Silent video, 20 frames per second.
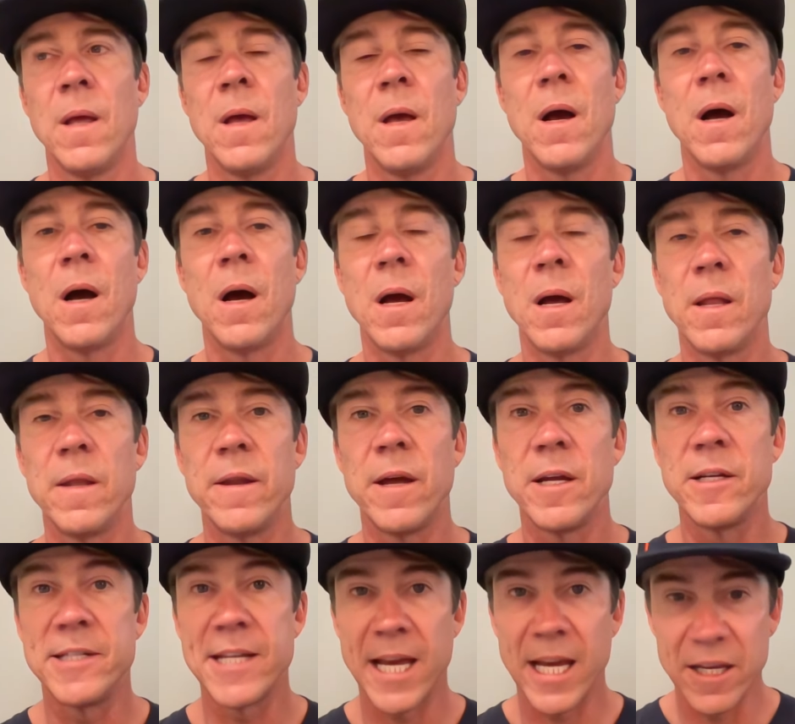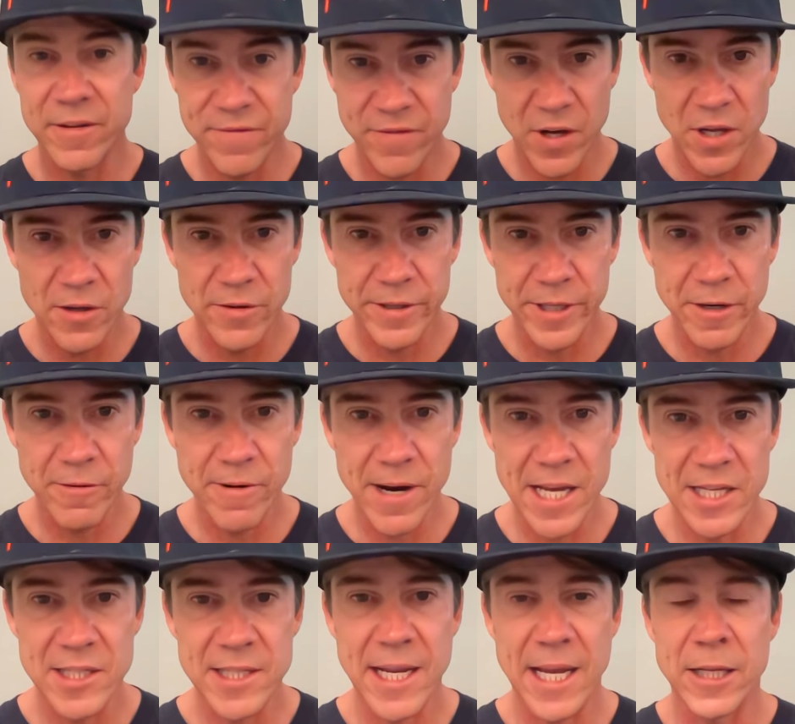on a day following a
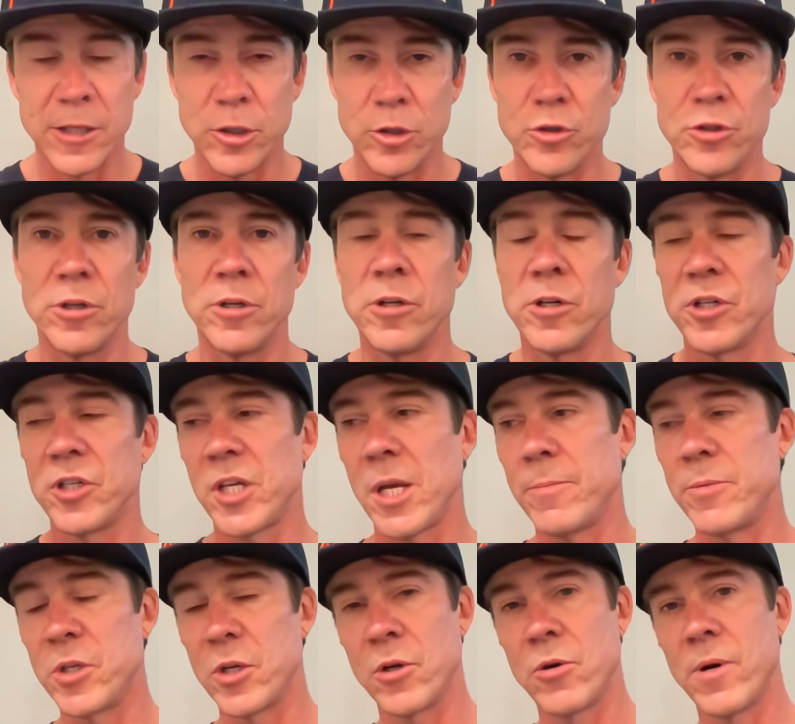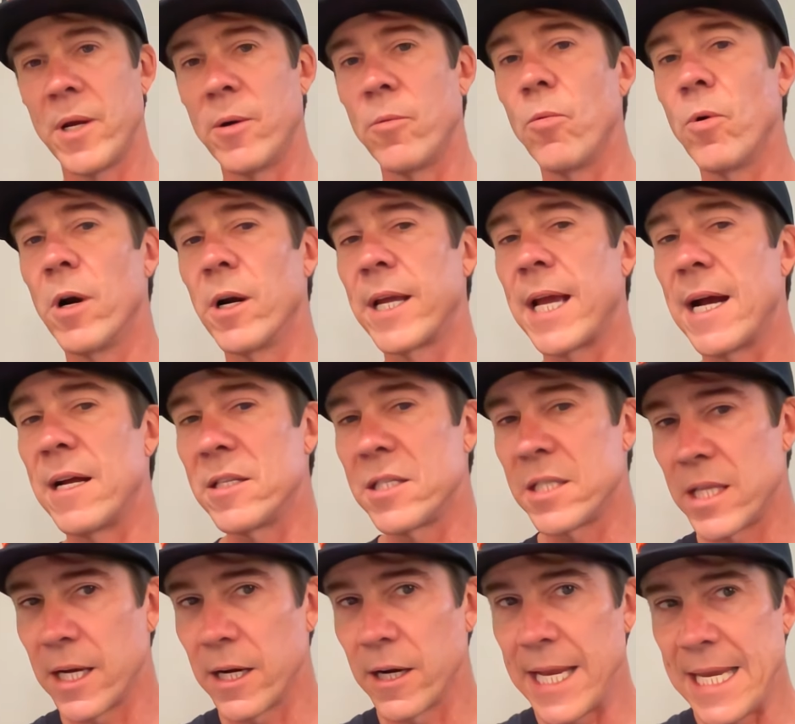rest day, and you do your subsequent workouts.
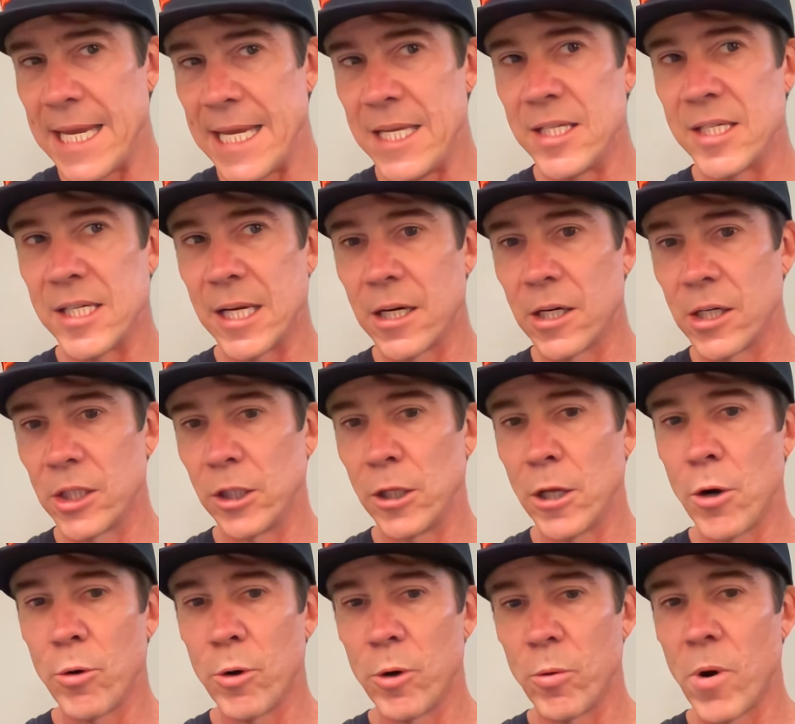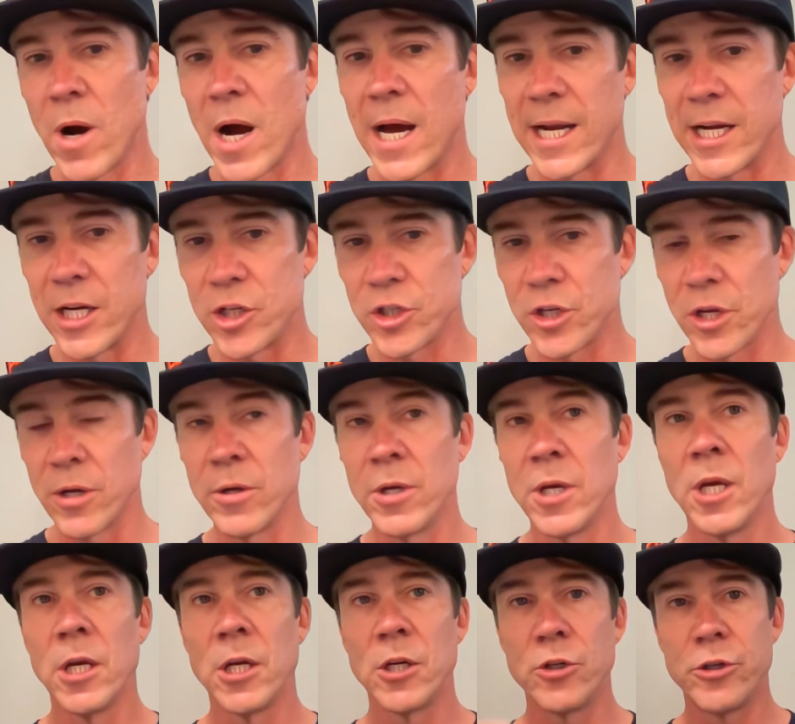They're easier and lower wattage. So
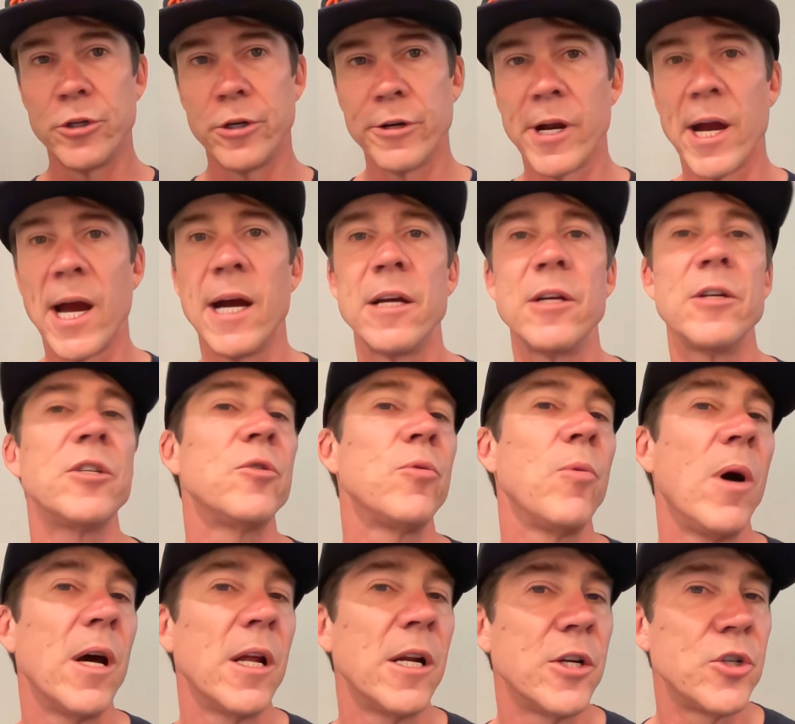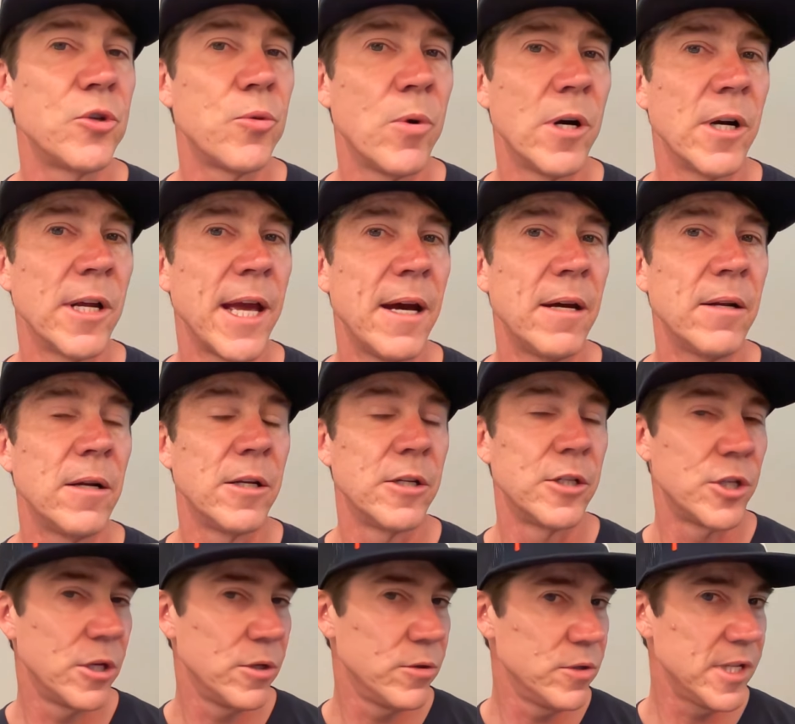you do your highest wattage workout on
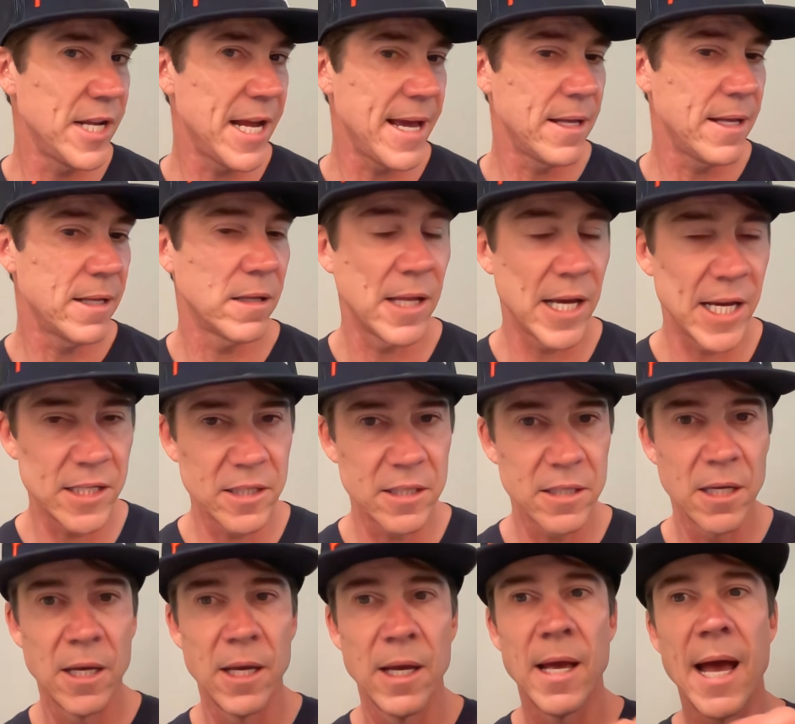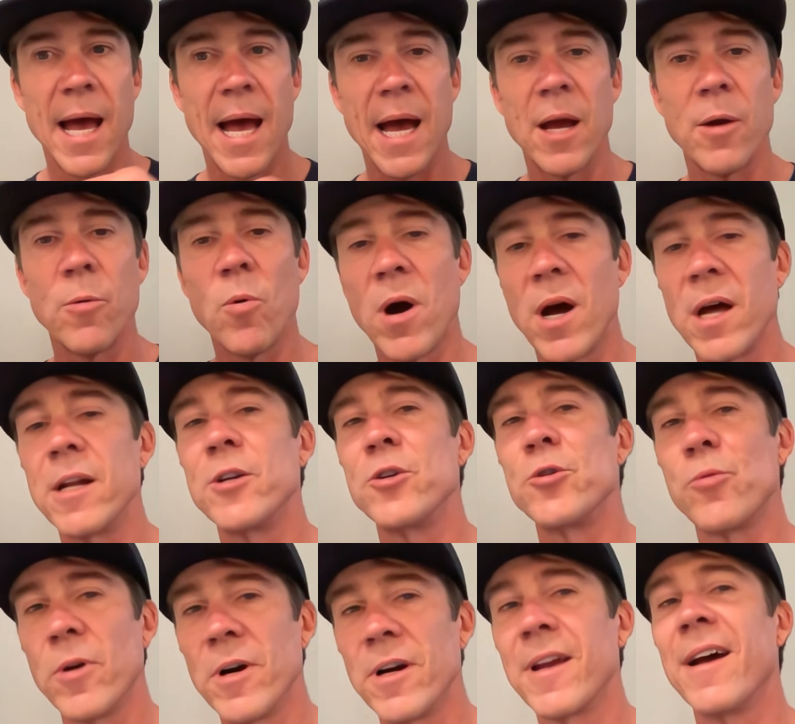Tuesday, less high wattage
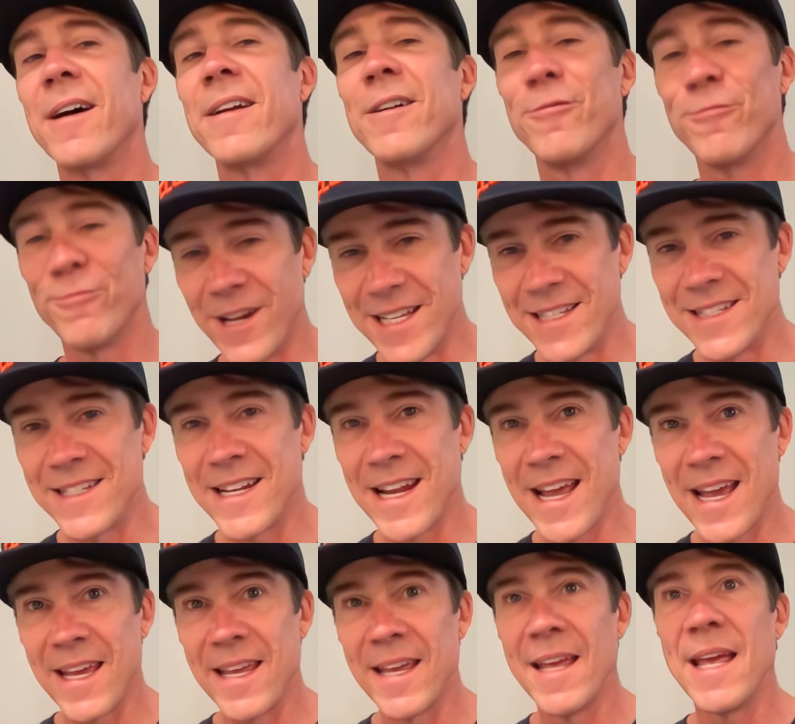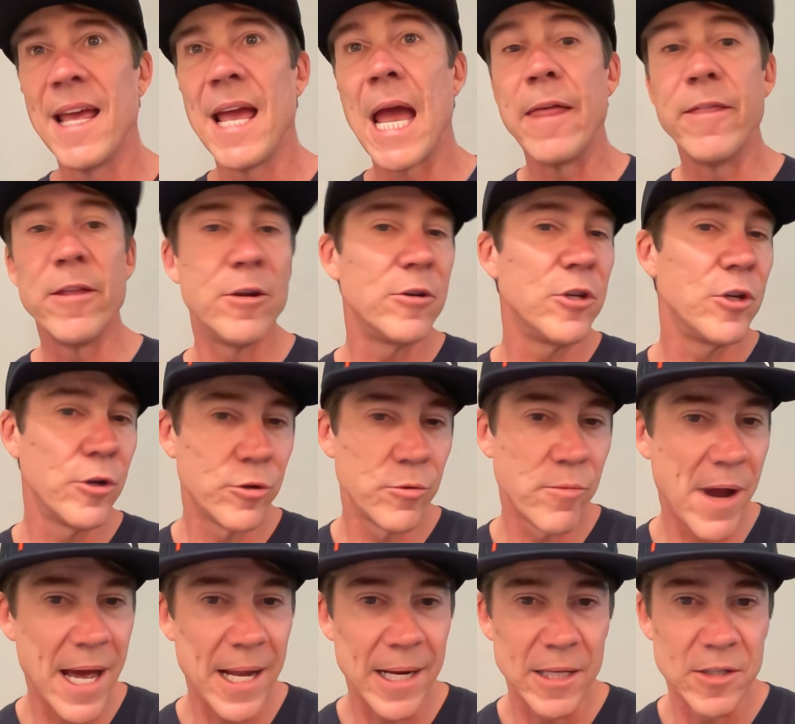workout on Wednesday, and then you're
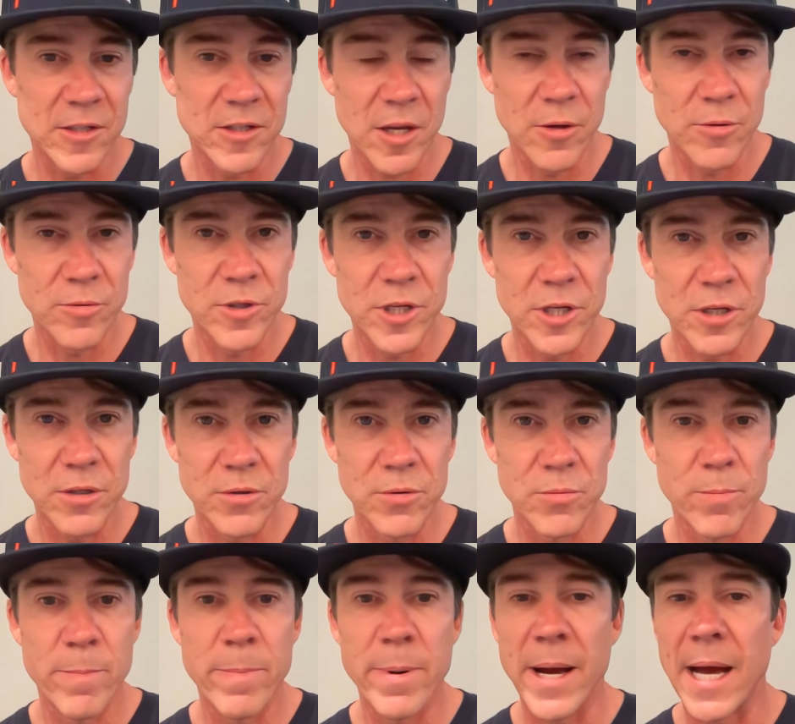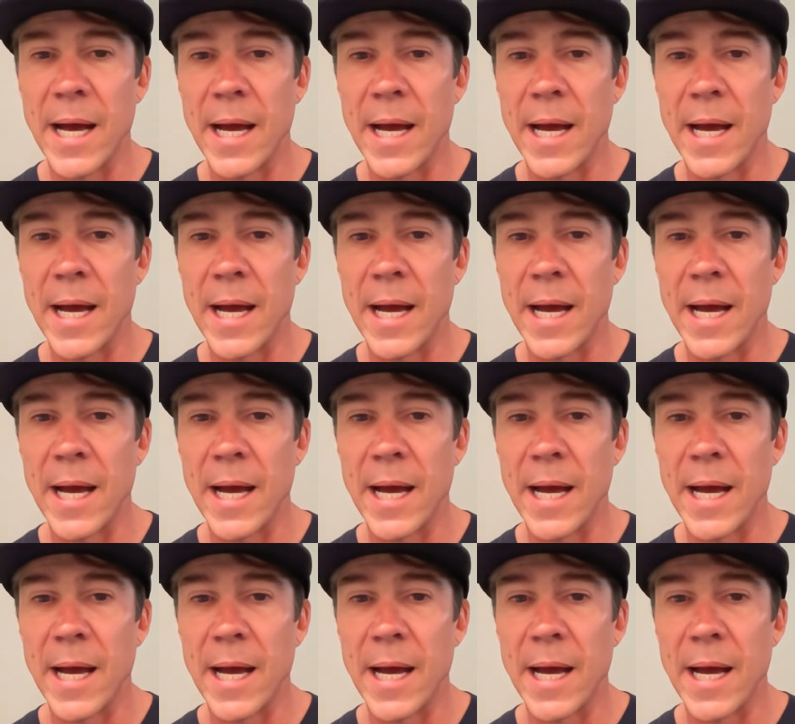riding zone two by